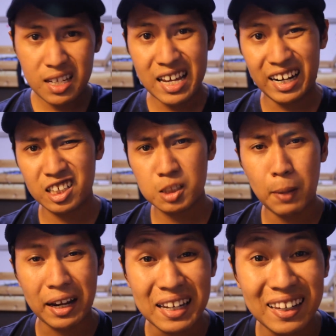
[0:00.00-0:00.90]
and
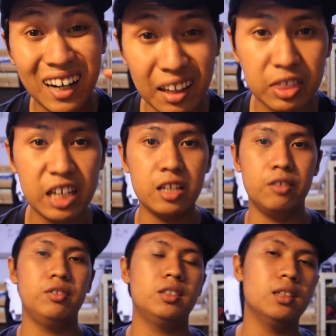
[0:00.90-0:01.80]
expect nothing
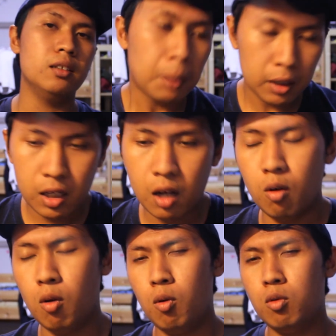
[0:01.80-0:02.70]
in return. But they're like,
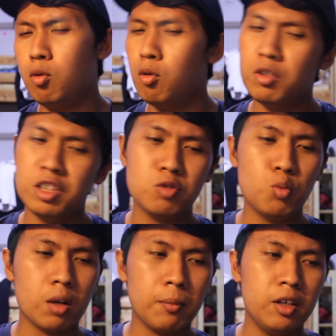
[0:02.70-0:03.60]
oh no, it doesn't
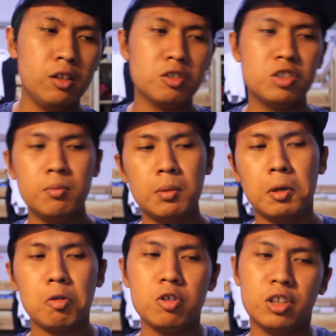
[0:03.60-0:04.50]
work in my industry,
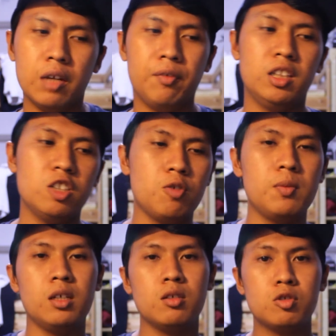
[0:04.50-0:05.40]
people are going to take advantage of
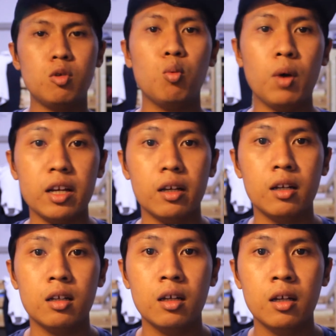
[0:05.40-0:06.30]
me. So what?
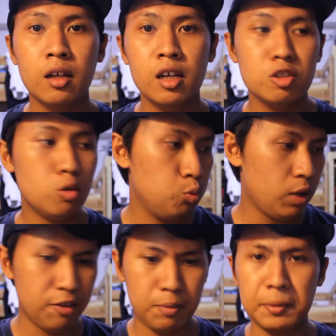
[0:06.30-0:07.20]
So
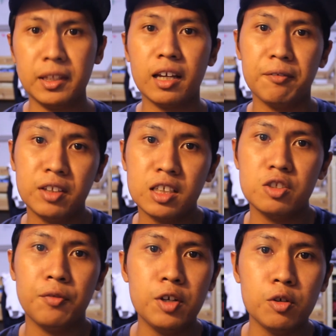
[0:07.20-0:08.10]
what if people take
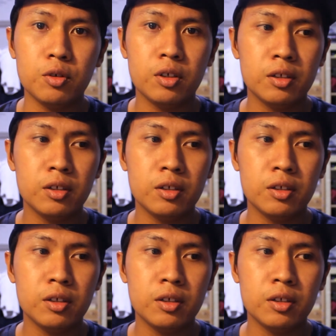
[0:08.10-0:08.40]
advantage of you?